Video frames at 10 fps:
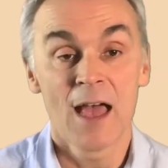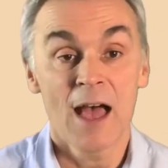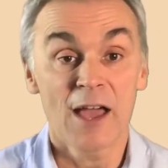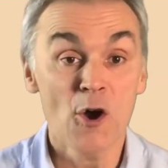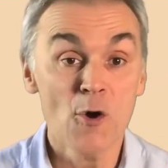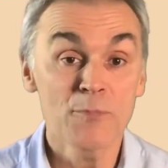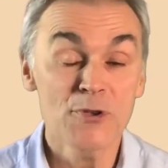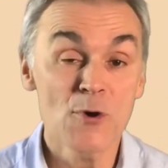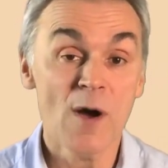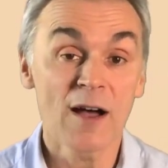I hope
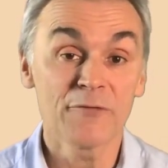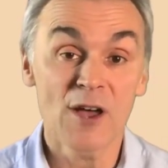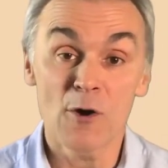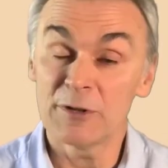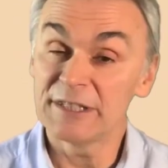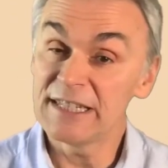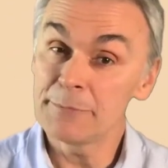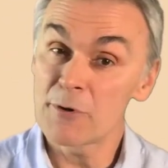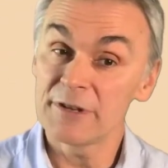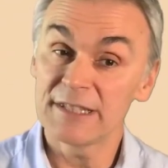you have now a
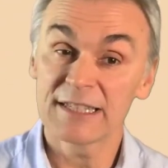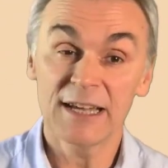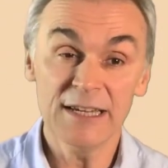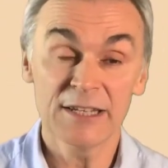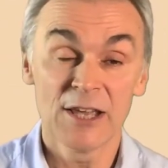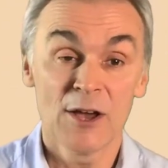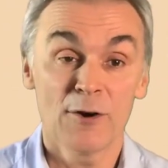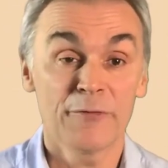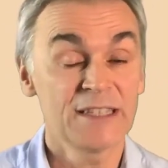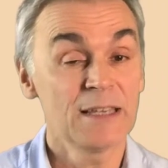deeper insight
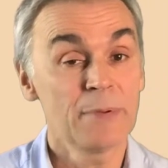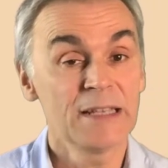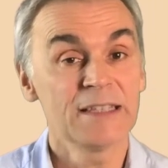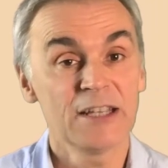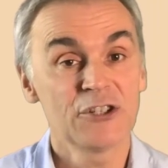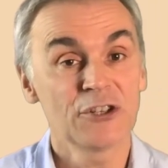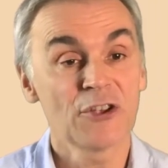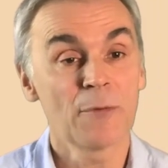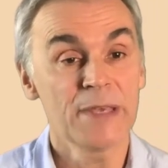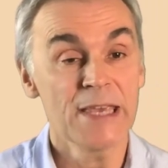of SAP Intelligent
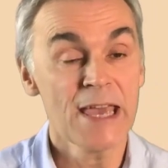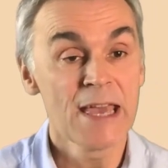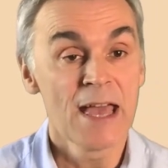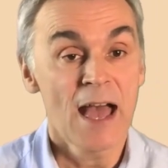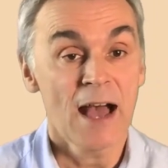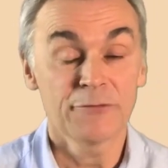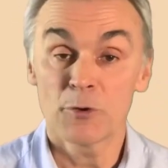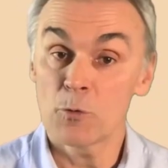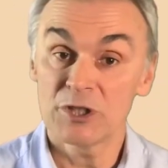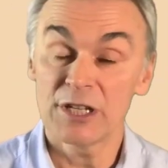RPA after
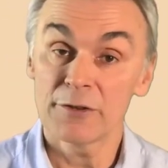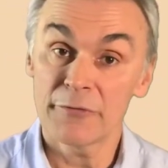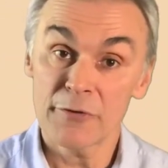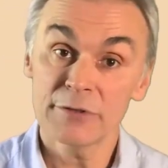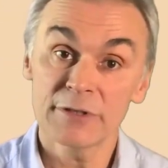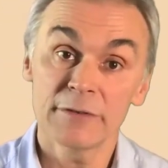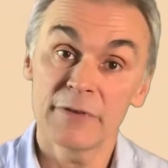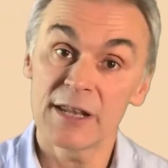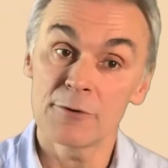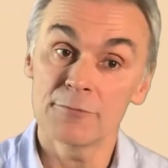watching the first
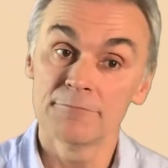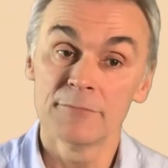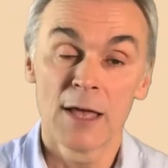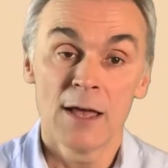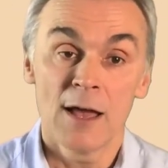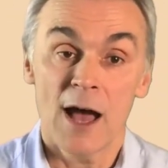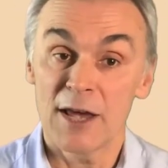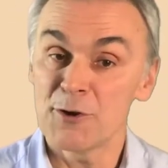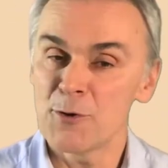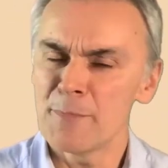video. I
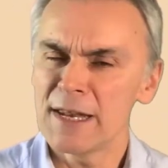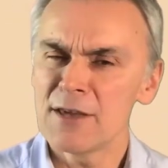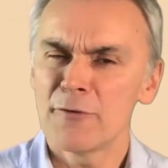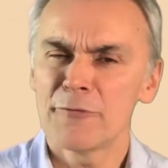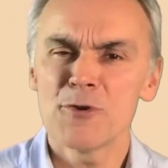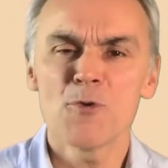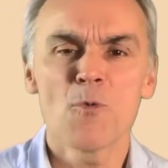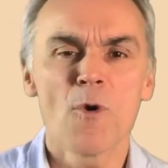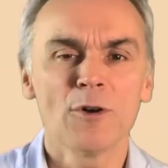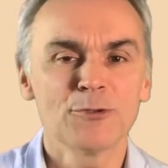know many of you
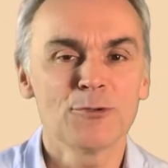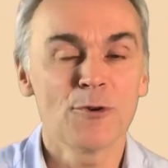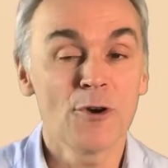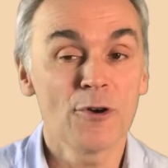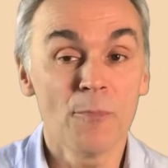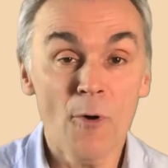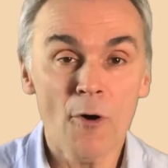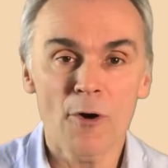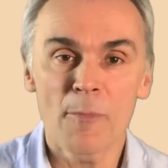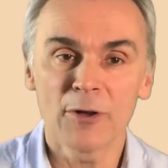want to learn
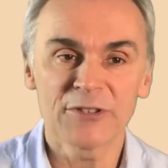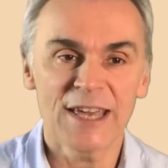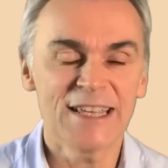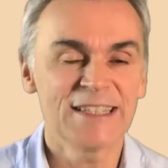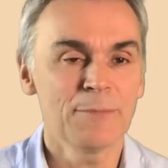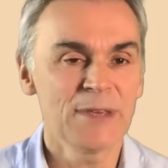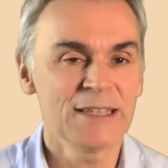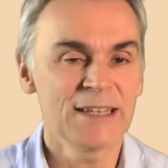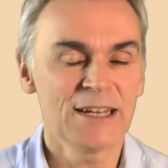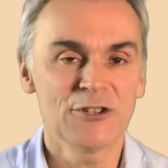more about SAP
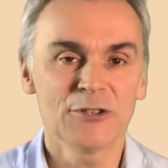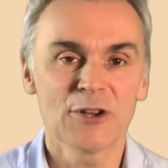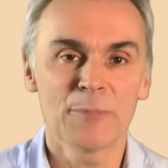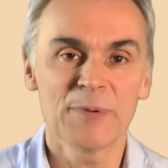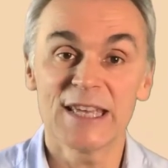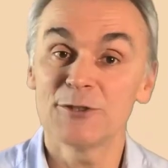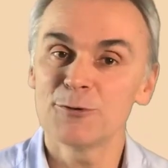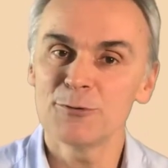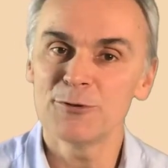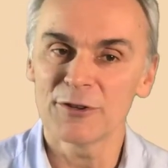Intelligent RPA
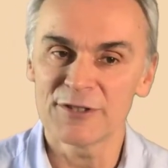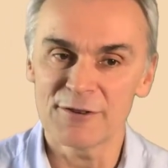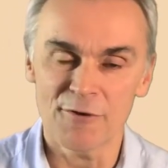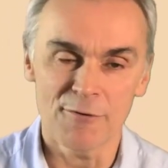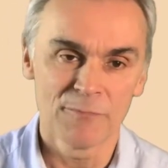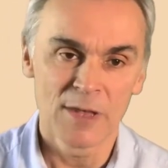2.0.